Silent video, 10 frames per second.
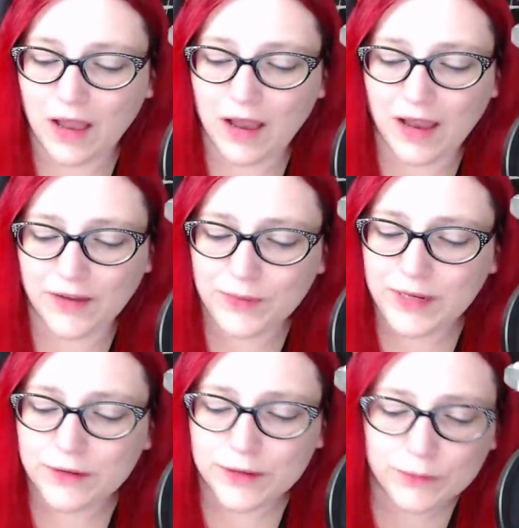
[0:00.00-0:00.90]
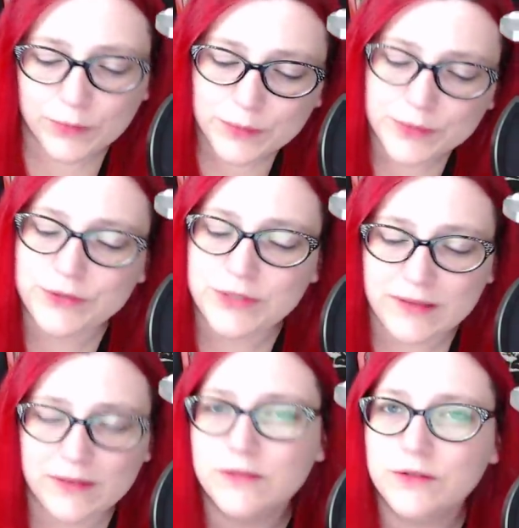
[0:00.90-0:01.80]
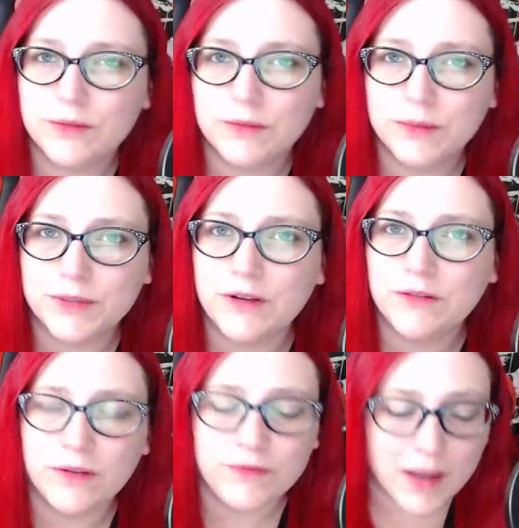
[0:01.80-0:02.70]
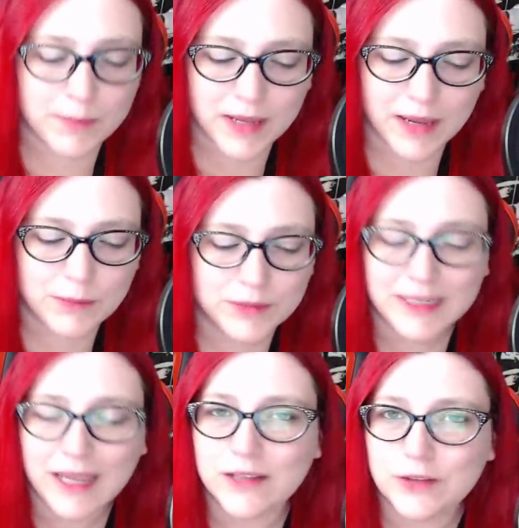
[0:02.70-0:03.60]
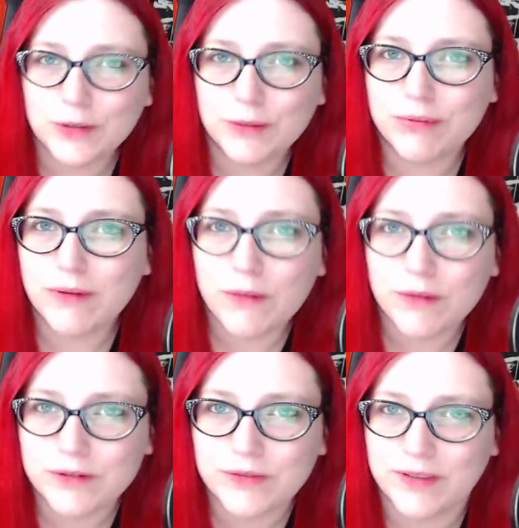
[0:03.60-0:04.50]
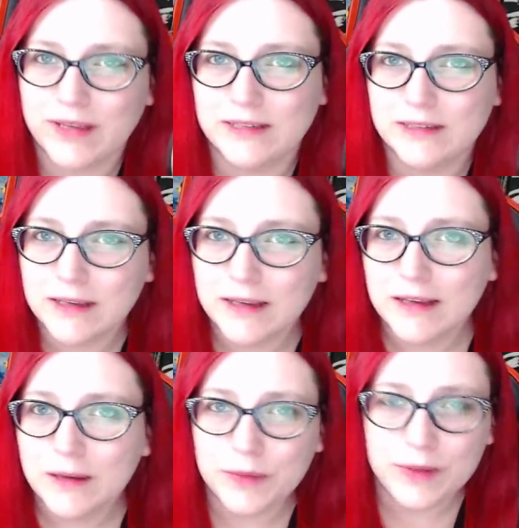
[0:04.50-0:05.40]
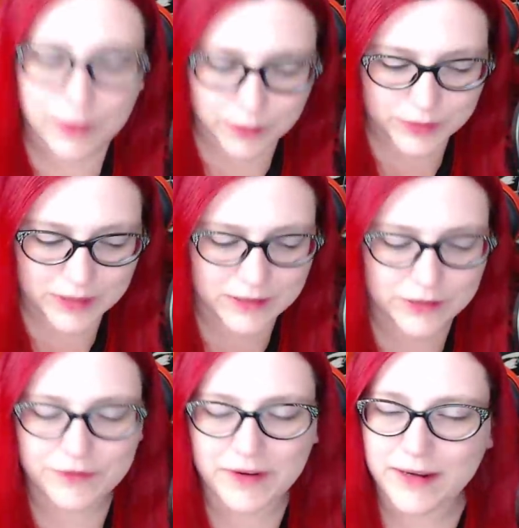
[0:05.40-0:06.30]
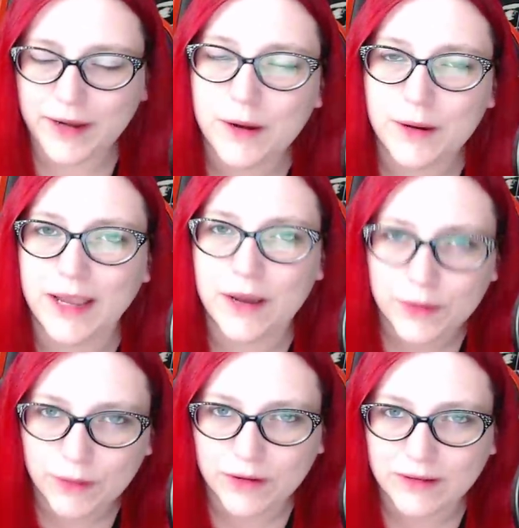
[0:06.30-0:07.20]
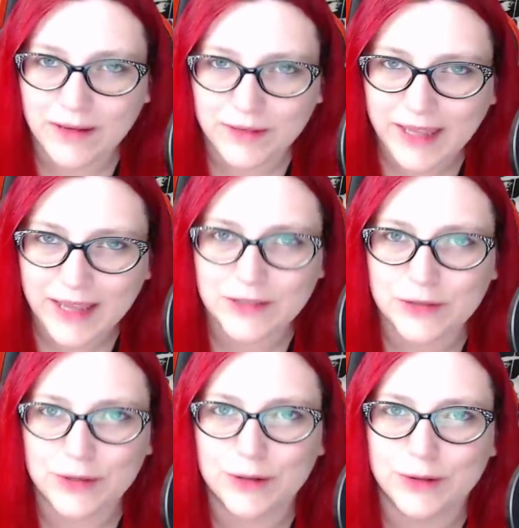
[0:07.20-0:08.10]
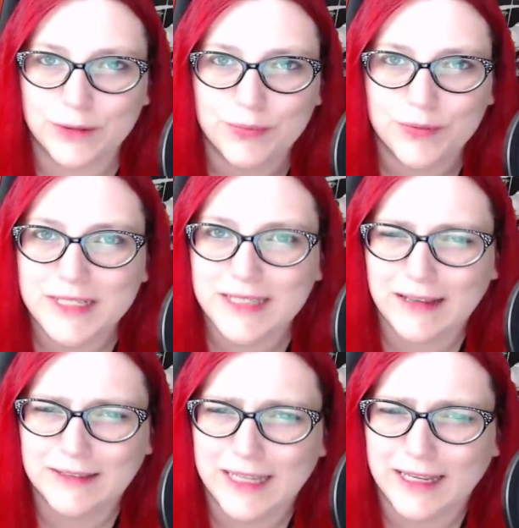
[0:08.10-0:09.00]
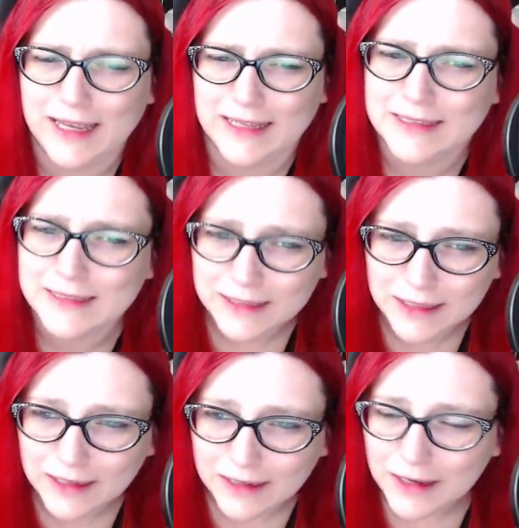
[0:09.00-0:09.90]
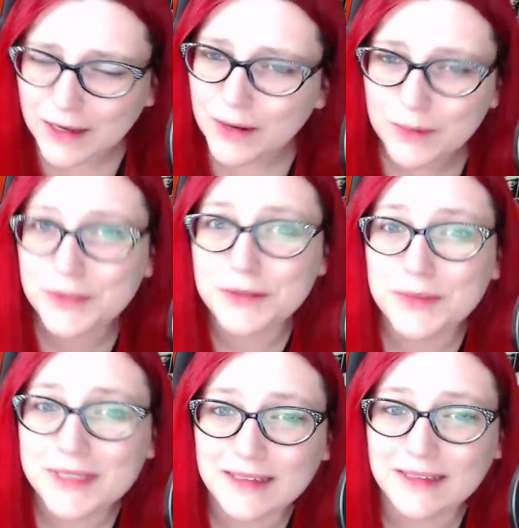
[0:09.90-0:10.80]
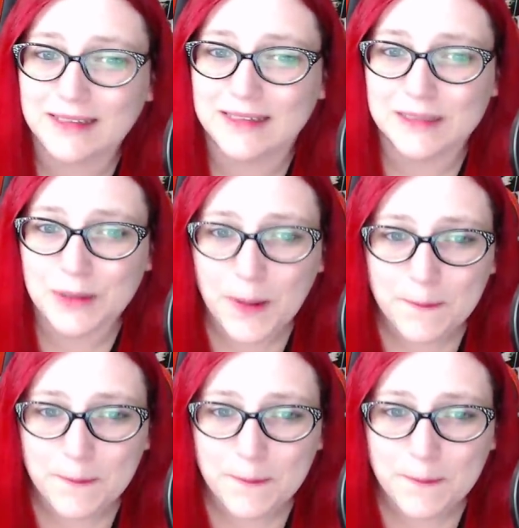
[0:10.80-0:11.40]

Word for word: I've been hearing rumors, and this is just rumors, of not being able to cancel your pre-orders for this. When you go into your Fandango account, you aren't allowed to cancel your pre-sale tickets, which is ridiculous.